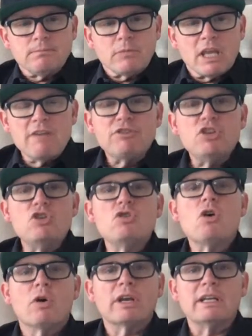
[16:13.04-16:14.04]
if you
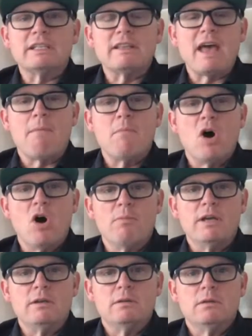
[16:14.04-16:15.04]
don't get to that
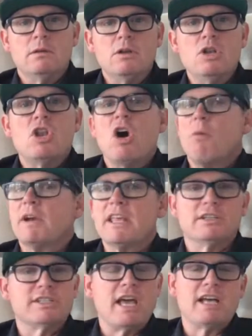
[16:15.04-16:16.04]
moment, nobody
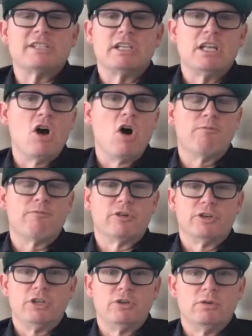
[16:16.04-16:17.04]
else has any hope for
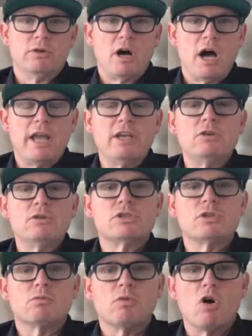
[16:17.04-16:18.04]
you. I use
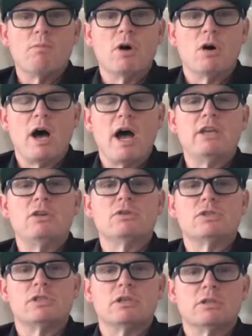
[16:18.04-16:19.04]

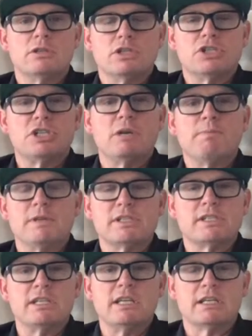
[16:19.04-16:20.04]
the ship at
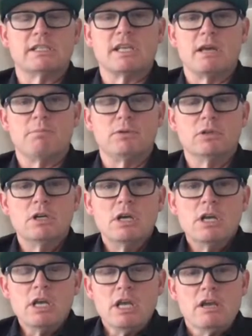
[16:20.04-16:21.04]
sea example.
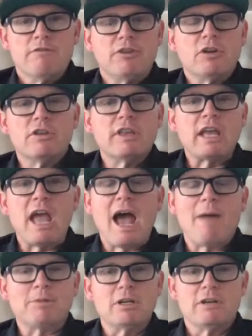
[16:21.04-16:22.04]
If you're the
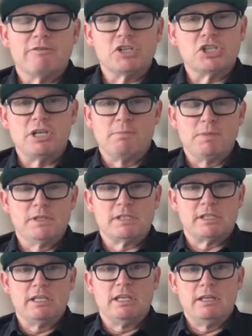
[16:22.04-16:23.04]
captain of a ship at
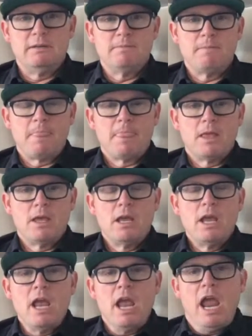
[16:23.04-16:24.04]
sea
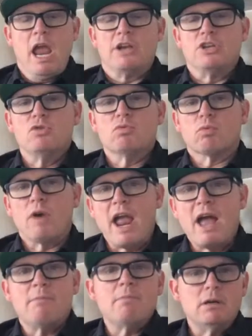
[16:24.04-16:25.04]
and you
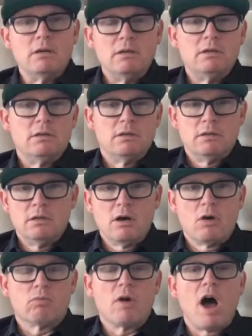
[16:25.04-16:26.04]
ram
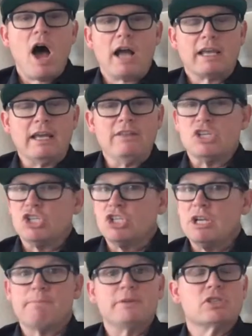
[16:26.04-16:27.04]
a rock and the
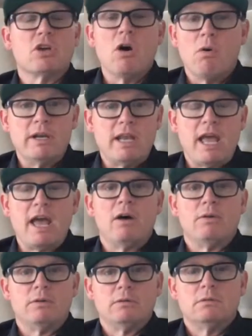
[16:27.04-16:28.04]
ship is going down